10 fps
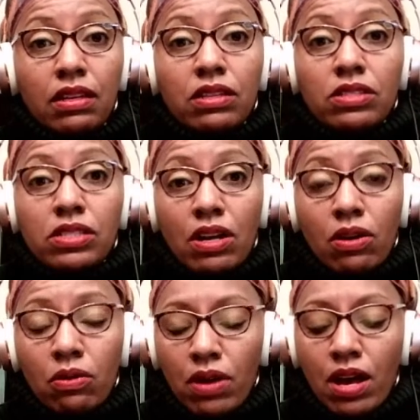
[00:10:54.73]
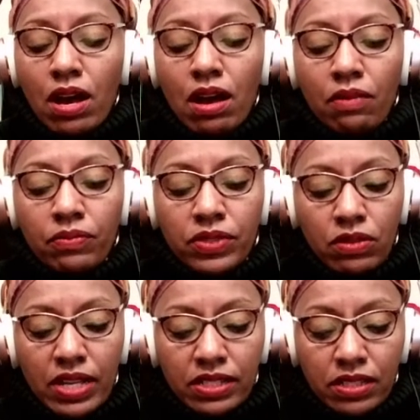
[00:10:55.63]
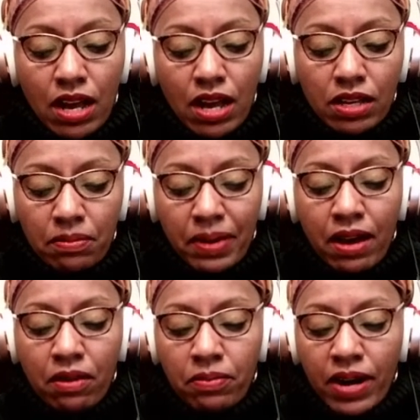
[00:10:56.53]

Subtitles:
So let's talk about